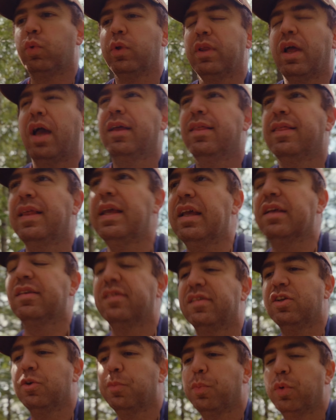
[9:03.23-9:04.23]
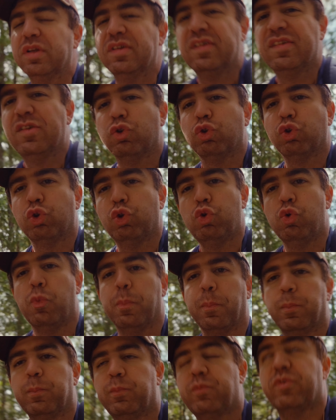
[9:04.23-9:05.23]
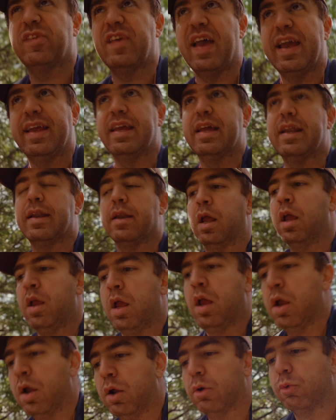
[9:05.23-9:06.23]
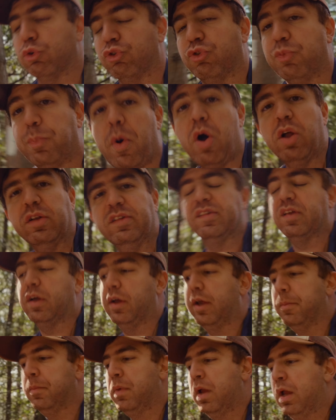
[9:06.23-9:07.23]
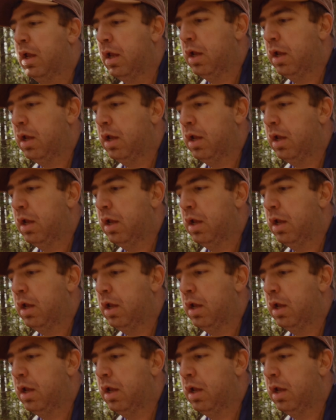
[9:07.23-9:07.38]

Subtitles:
with I think a 0.02 second response time,